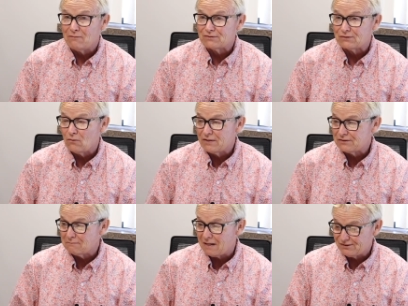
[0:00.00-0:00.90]
was
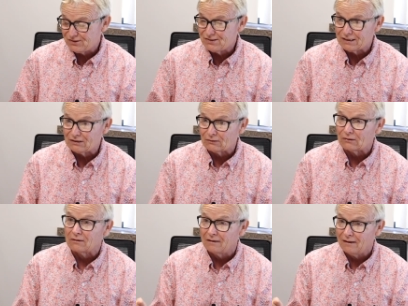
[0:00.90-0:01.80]
always my stickler.